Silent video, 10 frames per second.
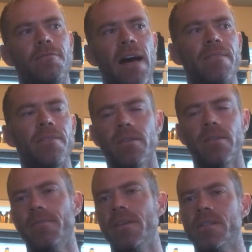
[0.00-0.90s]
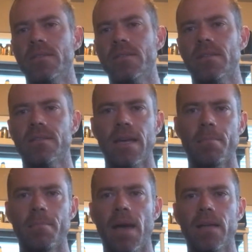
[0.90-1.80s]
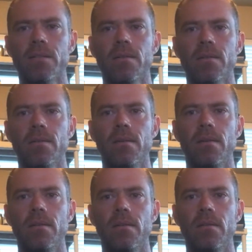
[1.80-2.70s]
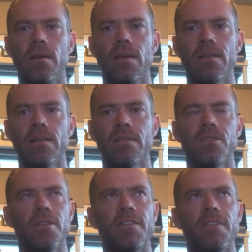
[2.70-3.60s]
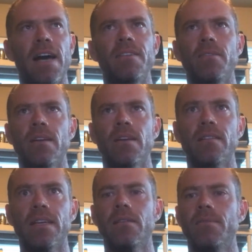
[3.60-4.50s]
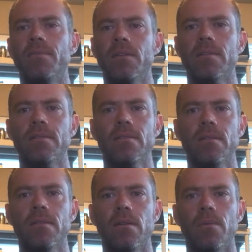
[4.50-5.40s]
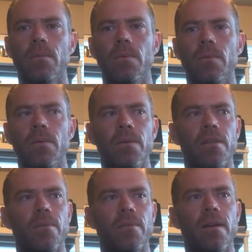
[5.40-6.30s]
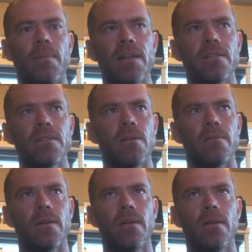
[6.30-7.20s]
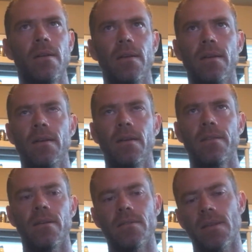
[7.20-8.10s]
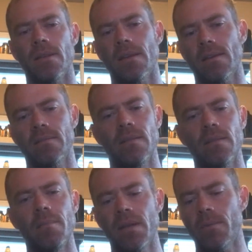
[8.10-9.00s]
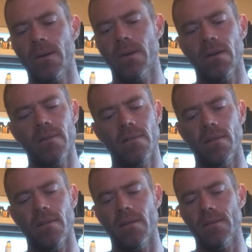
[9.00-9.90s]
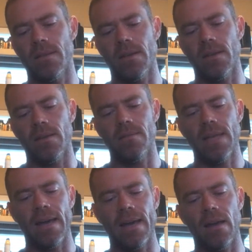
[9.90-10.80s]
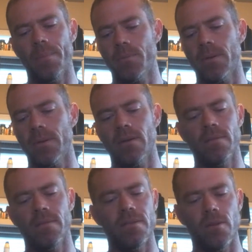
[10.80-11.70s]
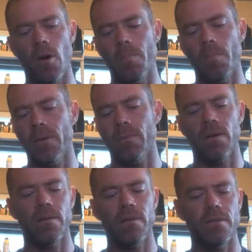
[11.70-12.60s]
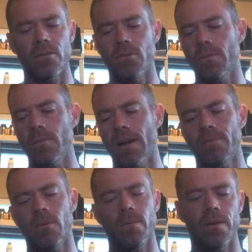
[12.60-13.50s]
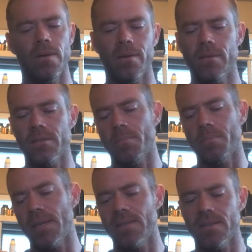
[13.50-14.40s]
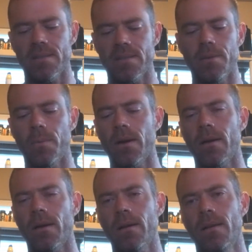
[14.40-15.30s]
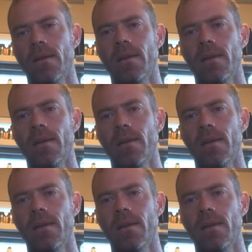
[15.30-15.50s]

5 different divisions in the same match, and essentially 5 different elite divisions. When the 3-gun match is over, there's a limited winner, there is a TAC Ops winner, there's an open winner, there's a 2x4 winner, there's a PCC winner.